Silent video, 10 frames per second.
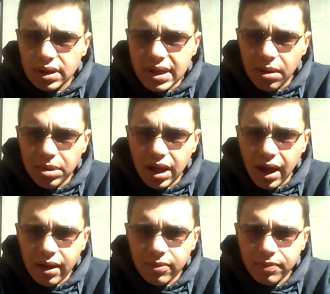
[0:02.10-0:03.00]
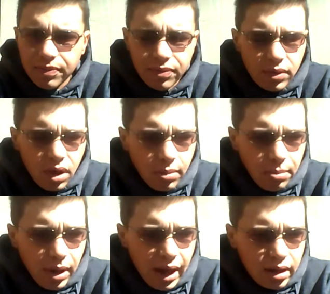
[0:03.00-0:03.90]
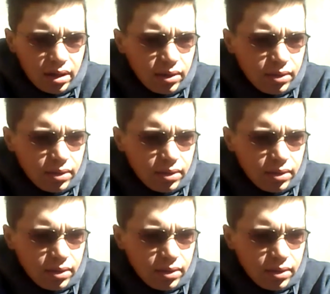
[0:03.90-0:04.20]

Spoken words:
Tabby Cat coming back